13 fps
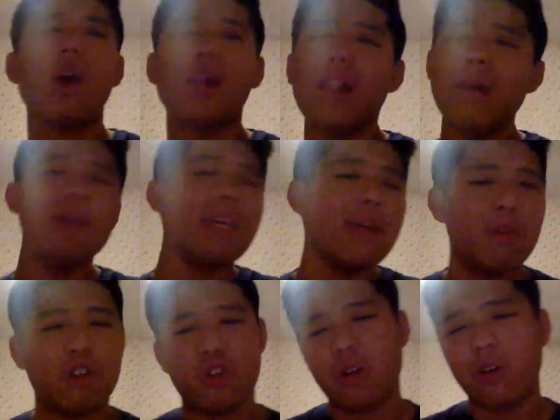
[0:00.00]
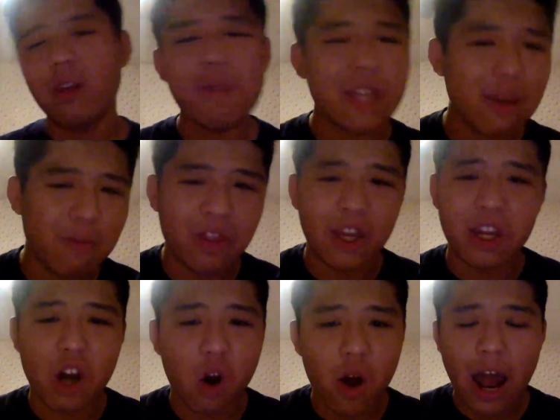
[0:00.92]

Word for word: let me keep the trip. Let me keep the thing going.